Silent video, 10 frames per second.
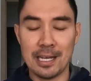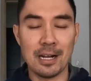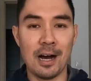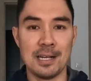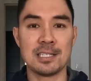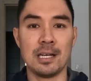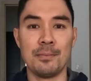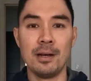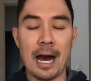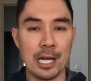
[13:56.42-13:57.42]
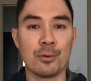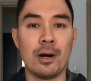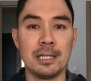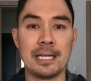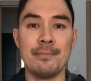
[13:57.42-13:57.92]
an awesome, high
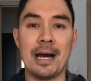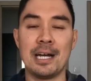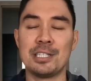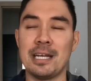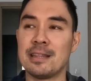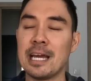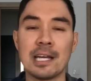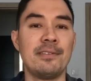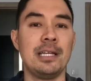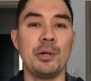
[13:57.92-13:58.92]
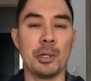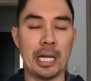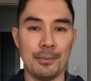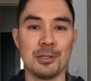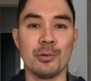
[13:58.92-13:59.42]
quality match, and thankfully we were
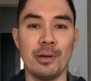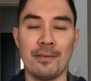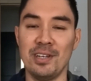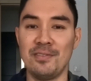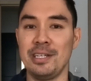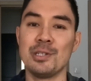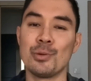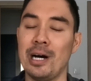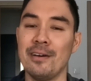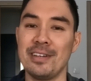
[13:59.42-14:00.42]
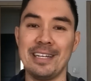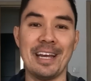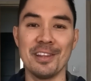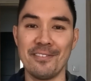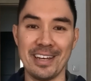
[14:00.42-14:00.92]
able to win 15-12
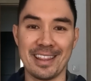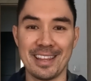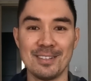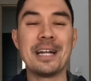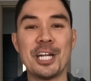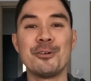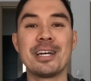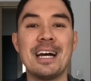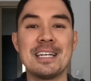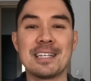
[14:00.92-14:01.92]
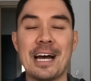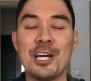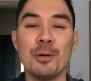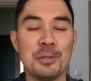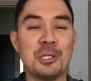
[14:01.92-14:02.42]
in the 5th. But anyway guys, I
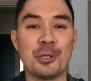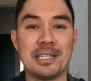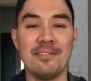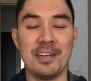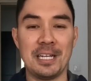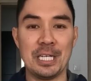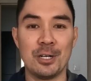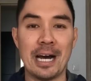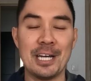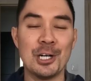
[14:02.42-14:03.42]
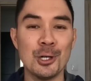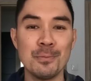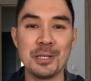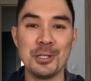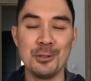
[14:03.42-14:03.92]
hope you enjoyed that video. I
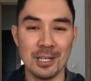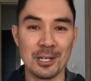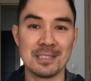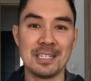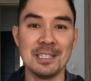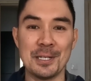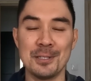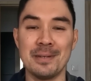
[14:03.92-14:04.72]
hope you learned a little